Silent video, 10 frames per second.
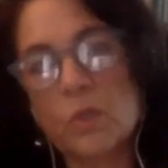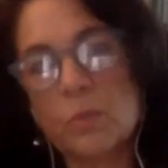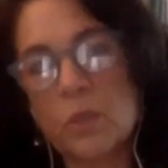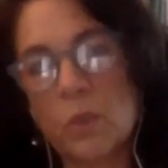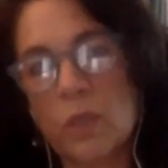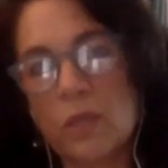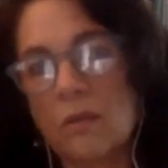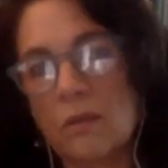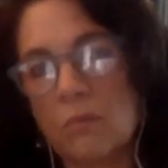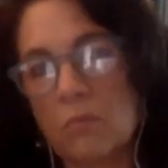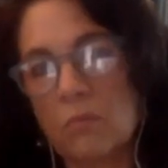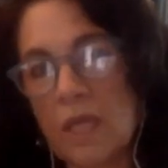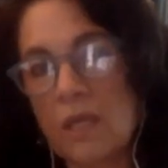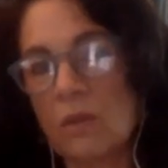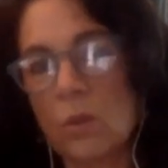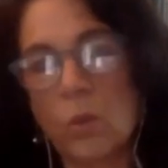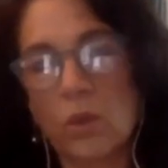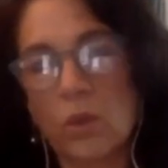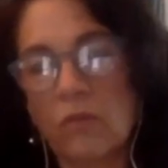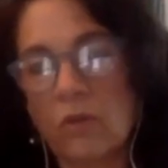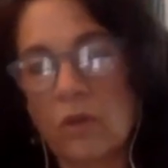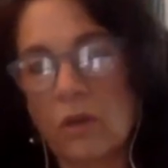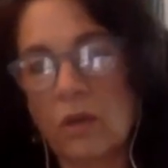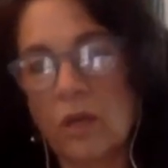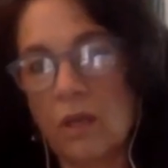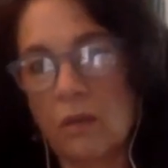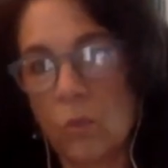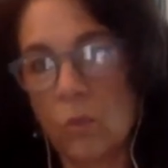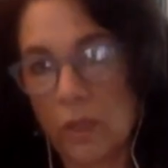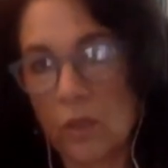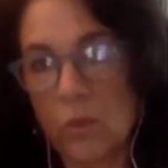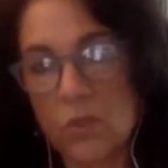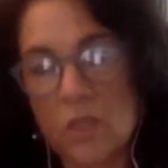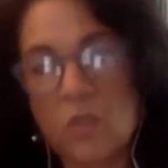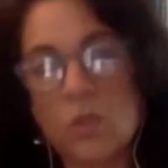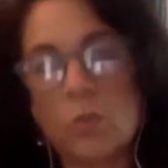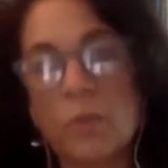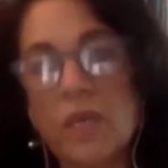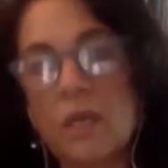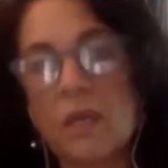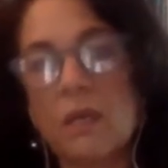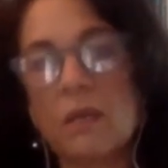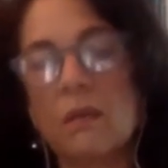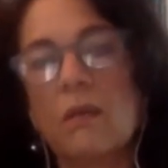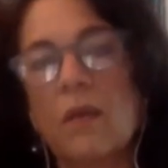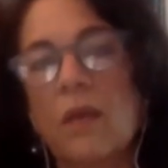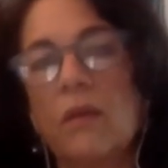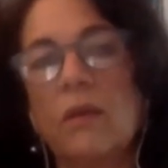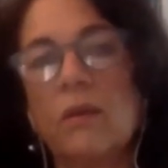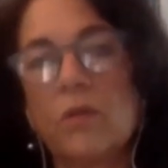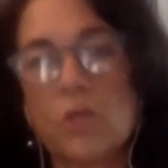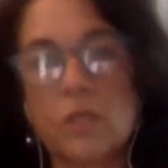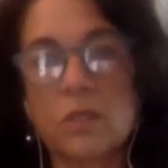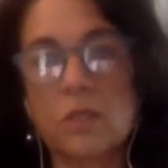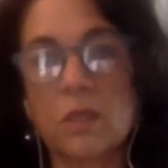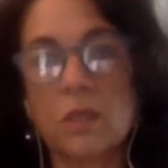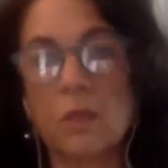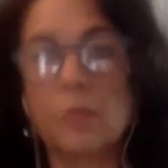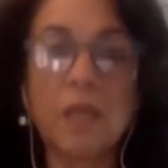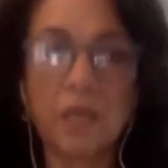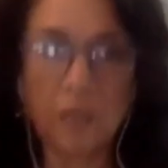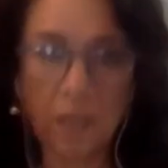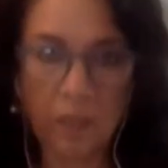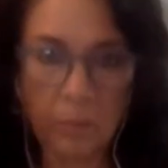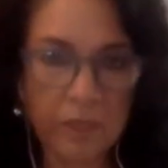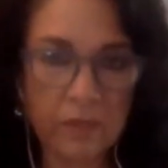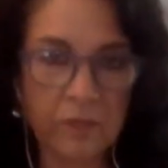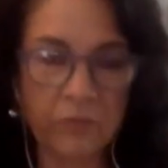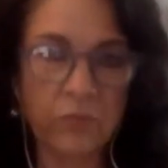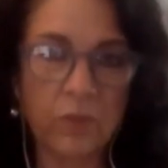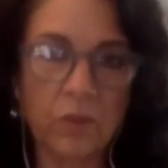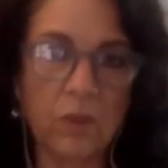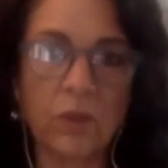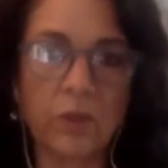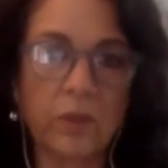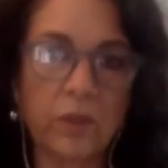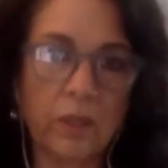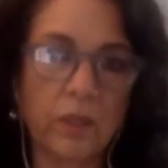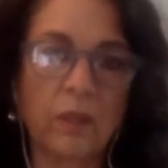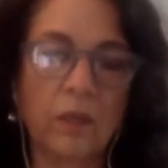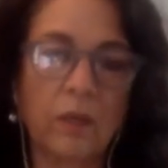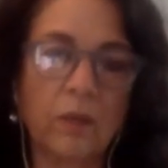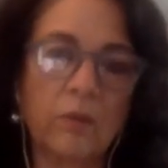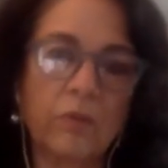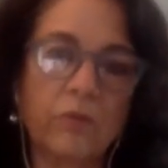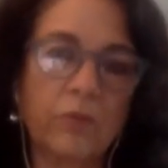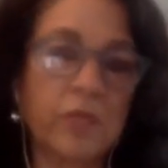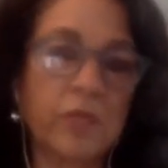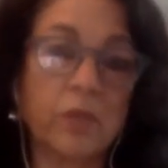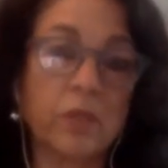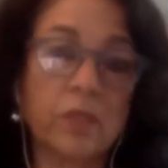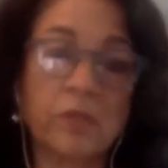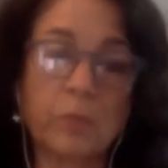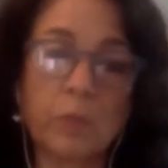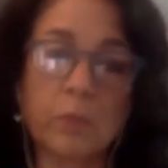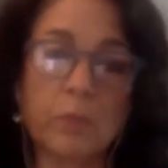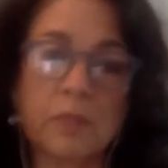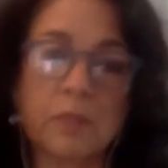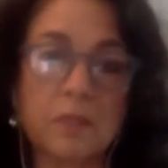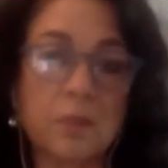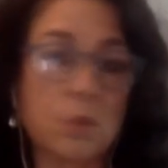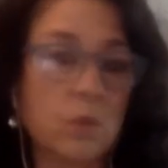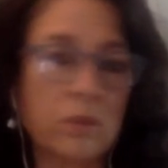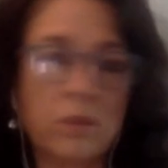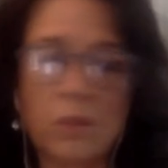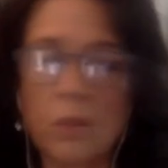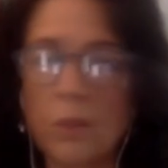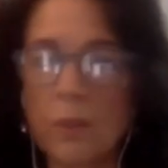between making the work of art and what goes into making it and just obtaining a piece of art uh, for decorative purposes or you know